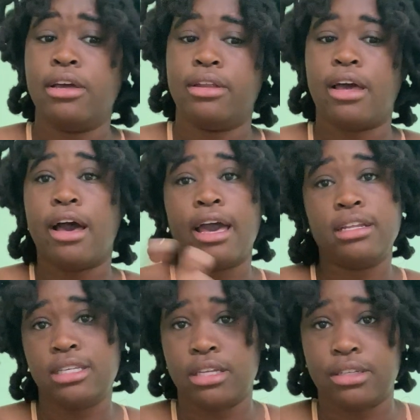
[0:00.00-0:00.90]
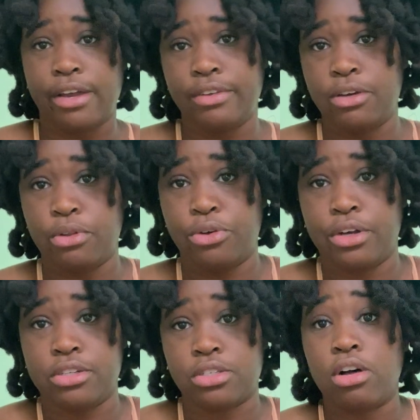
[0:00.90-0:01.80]
Now, I had to take everything with a grain
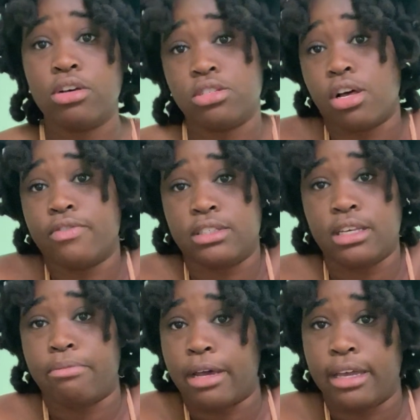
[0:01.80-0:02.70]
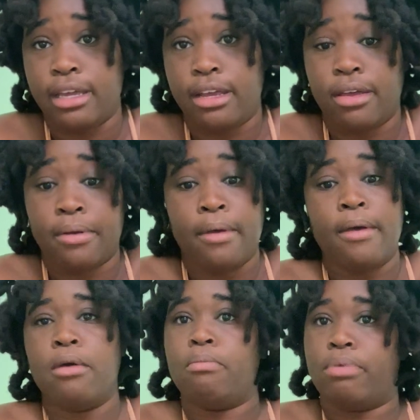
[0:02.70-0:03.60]
of salt because obviously I'm not in it,
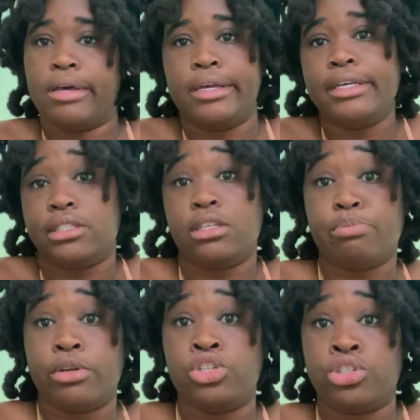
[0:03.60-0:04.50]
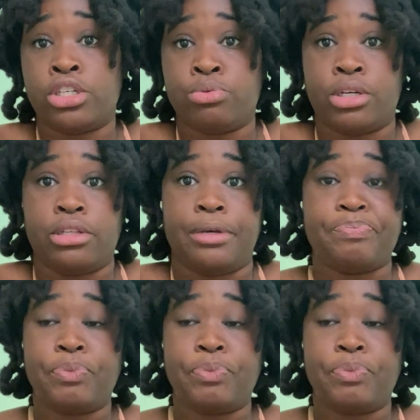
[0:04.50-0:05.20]
but he seemed pretty trustworthy.